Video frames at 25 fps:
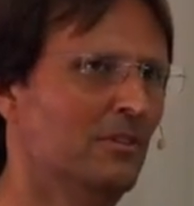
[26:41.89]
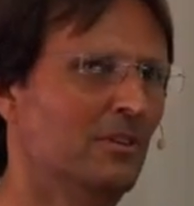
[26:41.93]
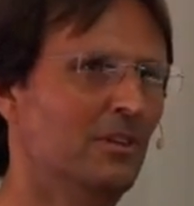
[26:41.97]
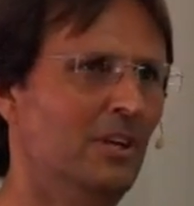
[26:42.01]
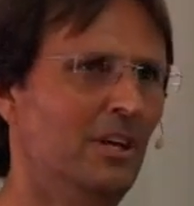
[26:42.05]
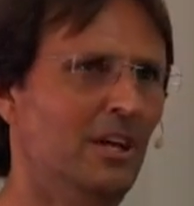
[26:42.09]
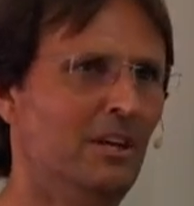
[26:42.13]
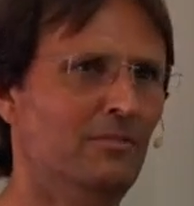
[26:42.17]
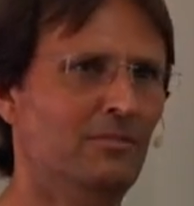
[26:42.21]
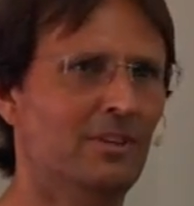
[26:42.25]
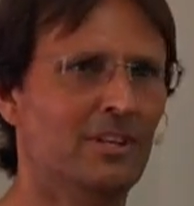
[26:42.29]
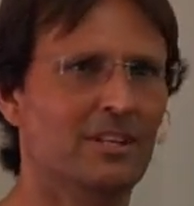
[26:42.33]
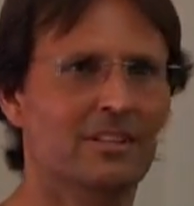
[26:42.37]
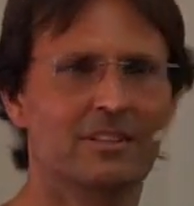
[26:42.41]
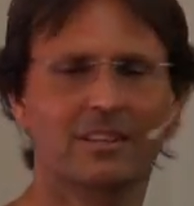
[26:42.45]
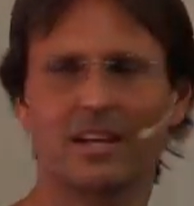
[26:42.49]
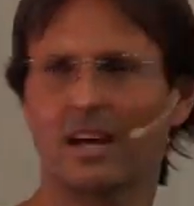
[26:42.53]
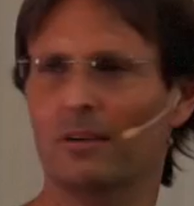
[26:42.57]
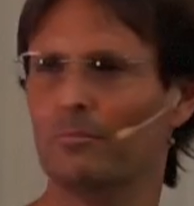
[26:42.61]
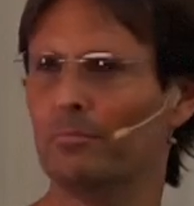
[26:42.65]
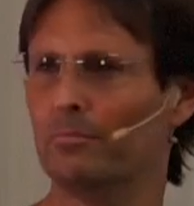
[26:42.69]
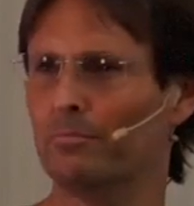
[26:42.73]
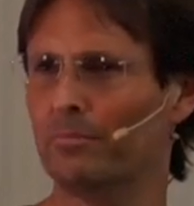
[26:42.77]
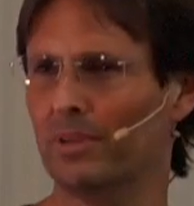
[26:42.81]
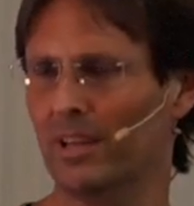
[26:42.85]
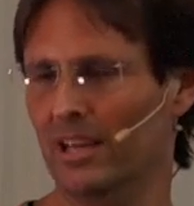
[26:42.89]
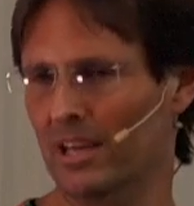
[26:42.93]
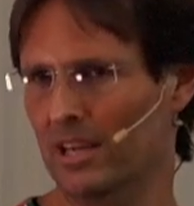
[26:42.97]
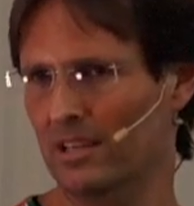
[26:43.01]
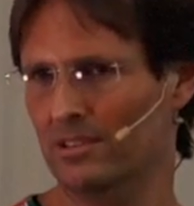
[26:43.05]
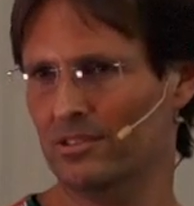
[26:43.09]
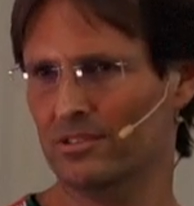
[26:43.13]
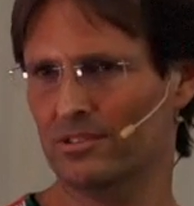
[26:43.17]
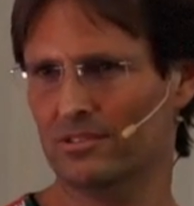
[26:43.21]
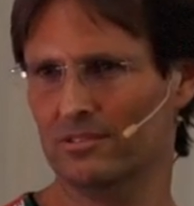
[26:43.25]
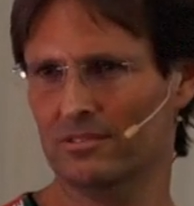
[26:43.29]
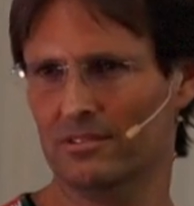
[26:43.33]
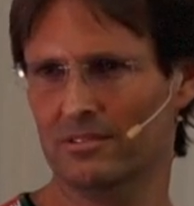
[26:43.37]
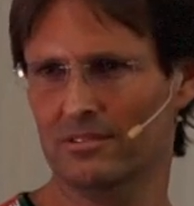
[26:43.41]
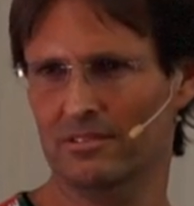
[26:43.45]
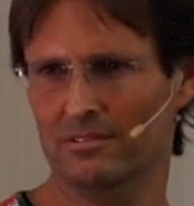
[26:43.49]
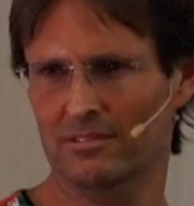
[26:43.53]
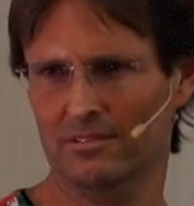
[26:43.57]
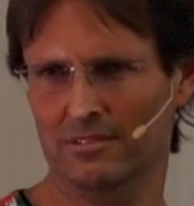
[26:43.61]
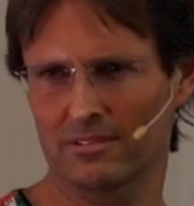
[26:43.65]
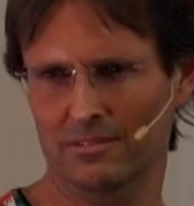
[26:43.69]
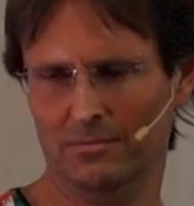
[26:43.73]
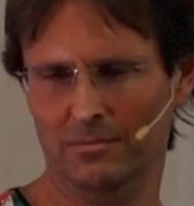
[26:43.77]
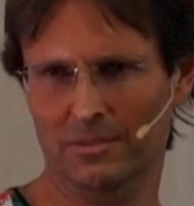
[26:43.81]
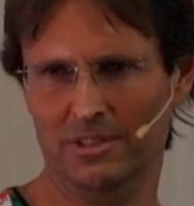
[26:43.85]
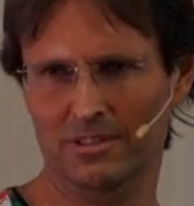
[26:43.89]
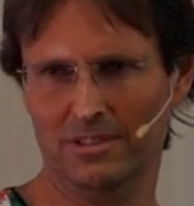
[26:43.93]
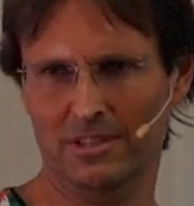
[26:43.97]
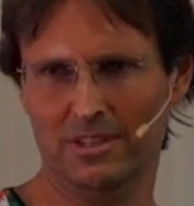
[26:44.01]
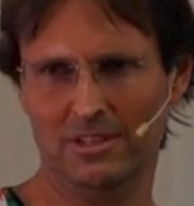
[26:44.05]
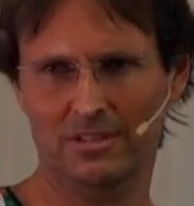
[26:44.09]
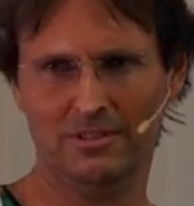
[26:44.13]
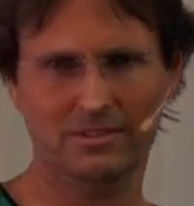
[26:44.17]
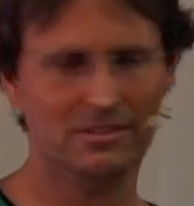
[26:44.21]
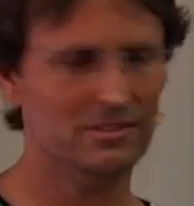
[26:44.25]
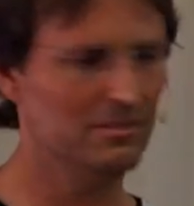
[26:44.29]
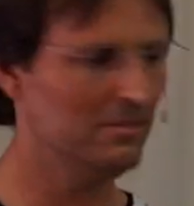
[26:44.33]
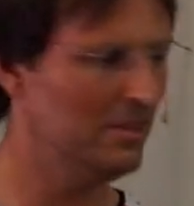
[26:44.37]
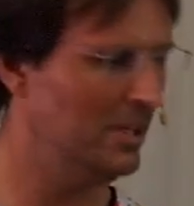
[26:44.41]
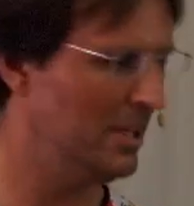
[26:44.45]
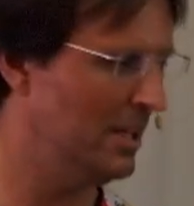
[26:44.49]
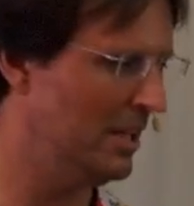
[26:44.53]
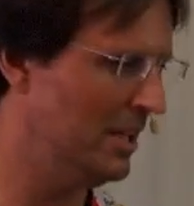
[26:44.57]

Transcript: having in that place. Make sense?